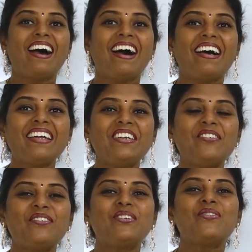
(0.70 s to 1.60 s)
Hi
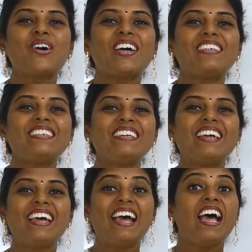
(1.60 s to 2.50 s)

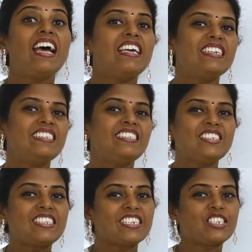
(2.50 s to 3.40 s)
everyone. In
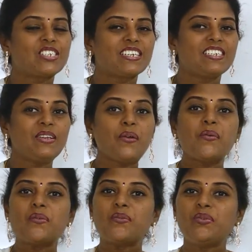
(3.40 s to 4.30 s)
this
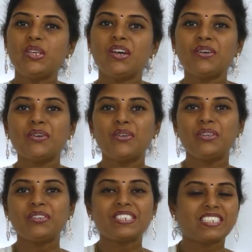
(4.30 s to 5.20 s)
session, we are
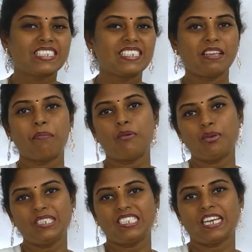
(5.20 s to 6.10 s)
going to discuss
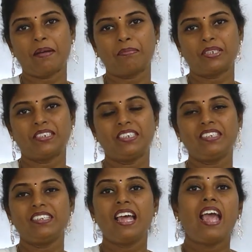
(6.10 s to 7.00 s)
about the
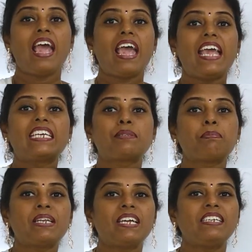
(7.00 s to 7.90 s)
chapter
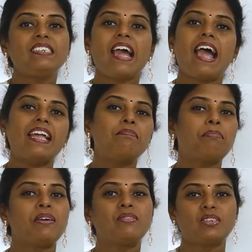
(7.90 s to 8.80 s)
Exponent and
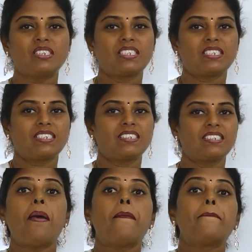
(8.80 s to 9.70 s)
Powers.
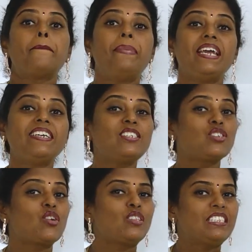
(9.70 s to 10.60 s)

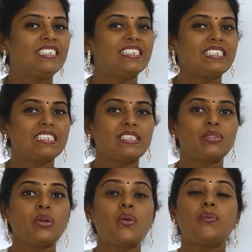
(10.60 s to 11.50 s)
Based on
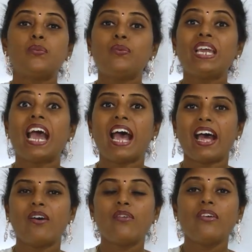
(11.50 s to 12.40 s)
this, we
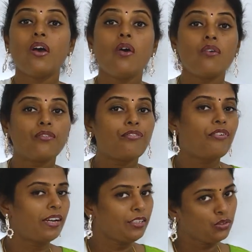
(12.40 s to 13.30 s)
have
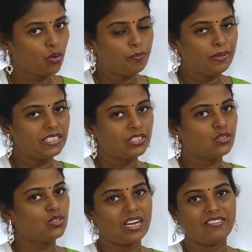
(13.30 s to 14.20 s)
5 topics
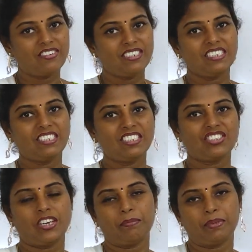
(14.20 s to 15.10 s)
to cover in
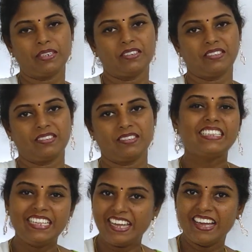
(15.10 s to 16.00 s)
this chapter. They